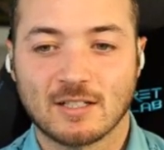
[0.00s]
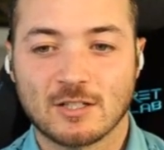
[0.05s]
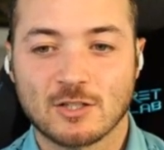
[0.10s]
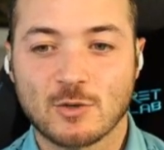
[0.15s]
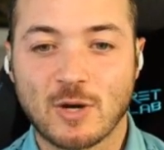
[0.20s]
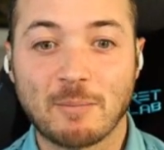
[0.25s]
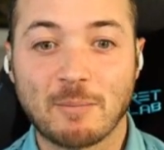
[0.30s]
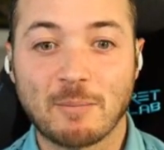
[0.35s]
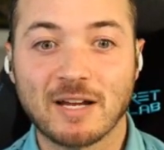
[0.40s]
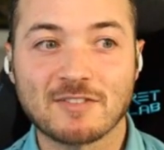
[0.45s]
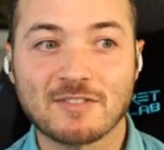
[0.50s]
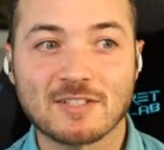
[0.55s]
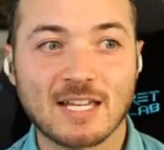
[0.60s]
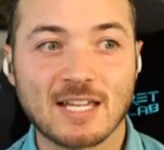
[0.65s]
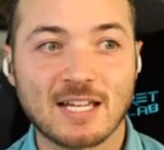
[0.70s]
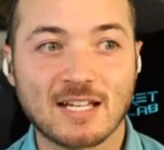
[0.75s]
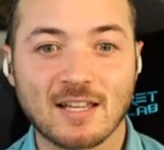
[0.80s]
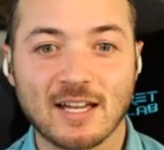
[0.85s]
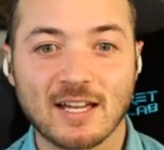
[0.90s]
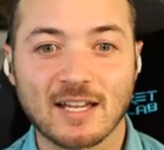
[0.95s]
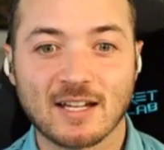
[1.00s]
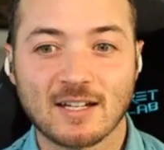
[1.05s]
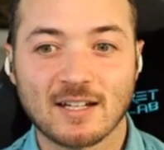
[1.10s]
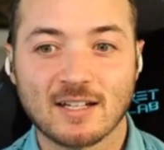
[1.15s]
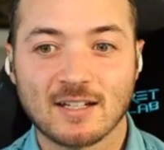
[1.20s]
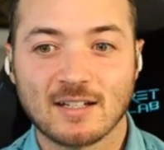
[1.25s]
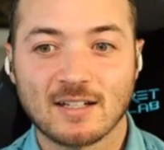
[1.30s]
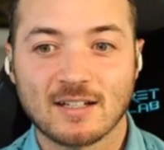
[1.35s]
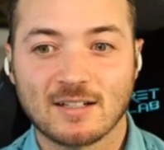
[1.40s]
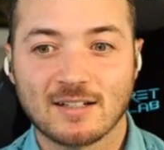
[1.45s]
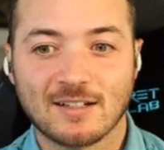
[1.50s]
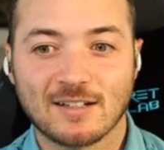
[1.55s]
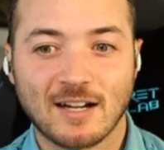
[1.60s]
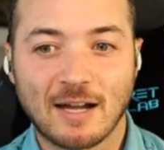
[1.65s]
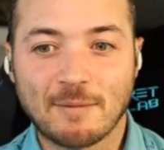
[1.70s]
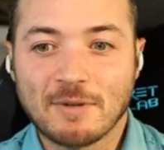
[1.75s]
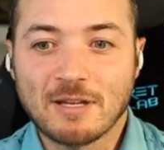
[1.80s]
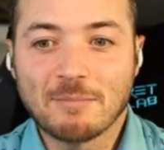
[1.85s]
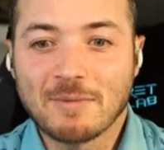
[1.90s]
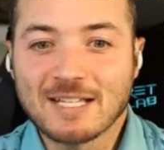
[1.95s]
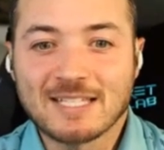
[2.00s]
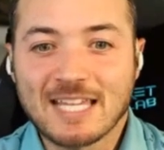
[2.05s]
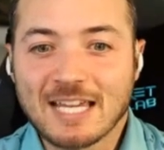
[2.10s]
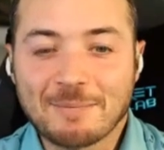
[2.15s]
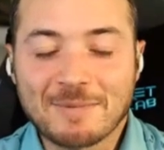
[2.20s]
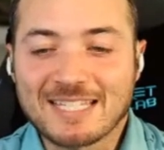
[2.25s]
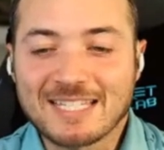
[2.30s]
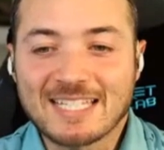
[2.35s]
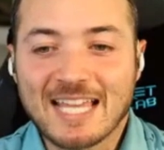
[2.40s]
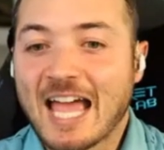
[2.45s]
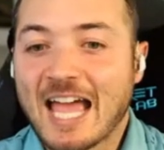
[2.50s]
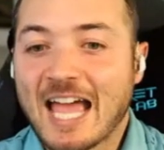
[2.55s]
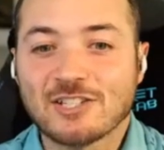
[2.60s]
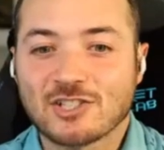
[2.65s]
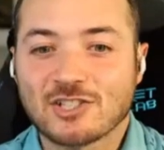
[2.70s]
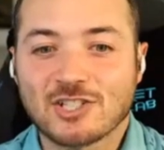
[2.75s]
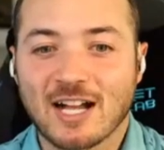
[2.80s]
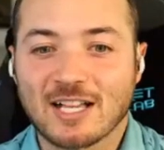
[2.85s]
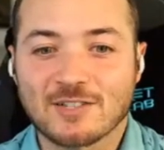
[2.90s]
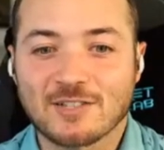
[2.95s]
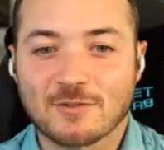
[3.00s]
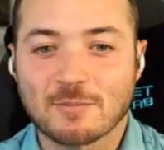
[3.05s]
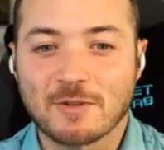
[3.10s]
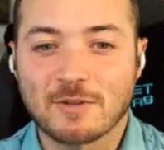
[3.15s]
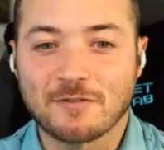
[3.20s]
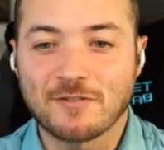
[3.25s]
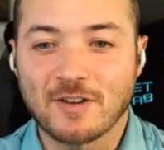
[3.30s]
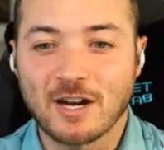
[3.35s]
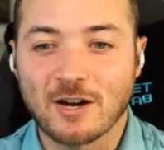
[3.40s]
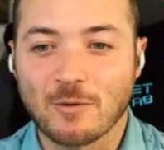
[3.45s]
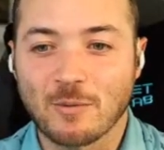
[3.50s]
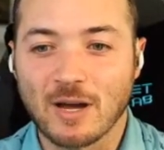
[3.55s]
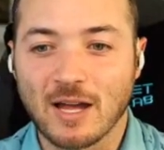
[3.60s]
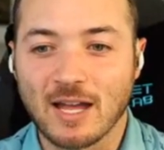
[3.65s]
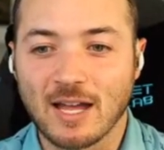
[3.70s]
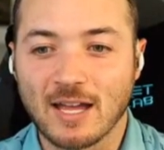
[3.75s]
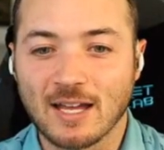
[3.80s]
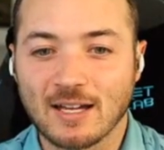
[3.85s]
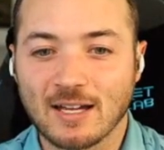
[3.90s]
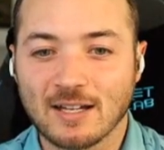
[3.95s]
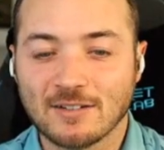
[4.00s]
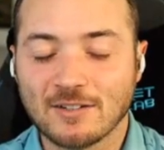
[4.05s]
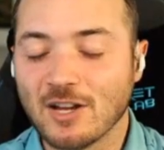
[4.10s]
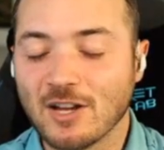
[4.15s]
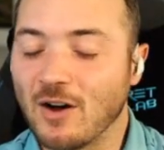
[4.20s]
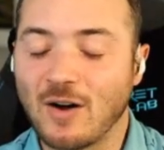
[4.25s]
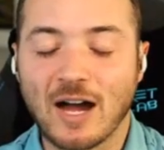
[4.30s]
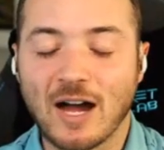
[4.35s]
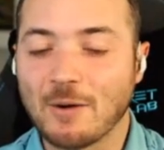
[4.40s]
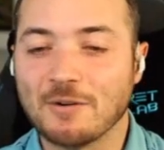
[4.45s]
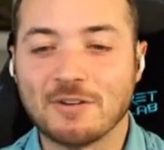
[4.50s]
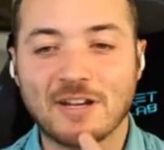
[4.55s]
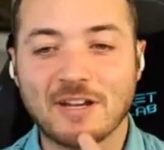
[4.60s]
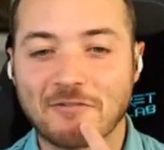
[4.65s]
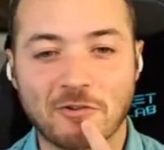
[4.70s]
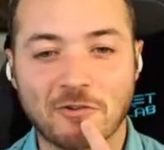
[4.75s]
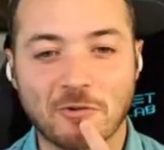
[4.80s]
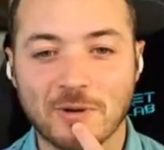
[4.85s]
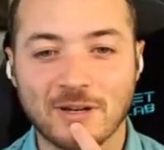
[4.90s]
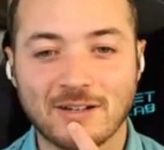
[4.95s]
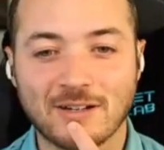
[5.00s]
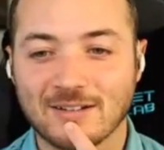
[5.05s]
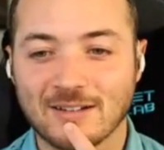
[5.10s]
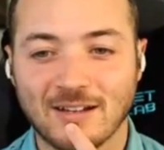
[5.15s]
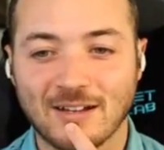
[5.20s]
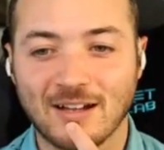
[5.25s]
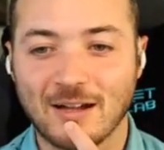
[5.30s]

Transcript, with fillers: So I might have to take like, I mean, it might take me 10 shots from the fairway. No, I would yeah. never win.